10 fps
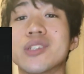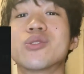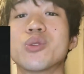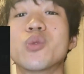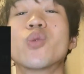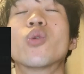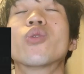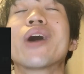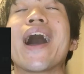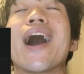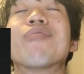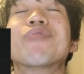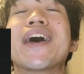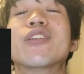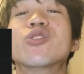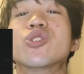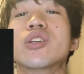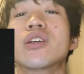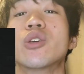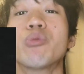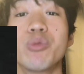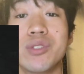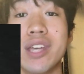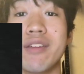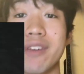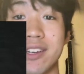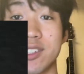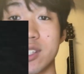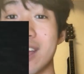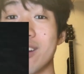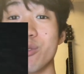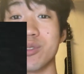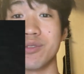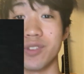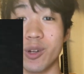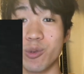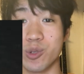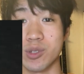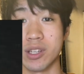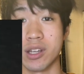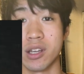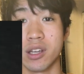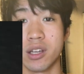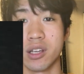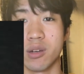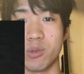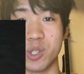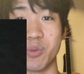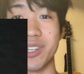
so you will have energy, you will save energy and also float, which will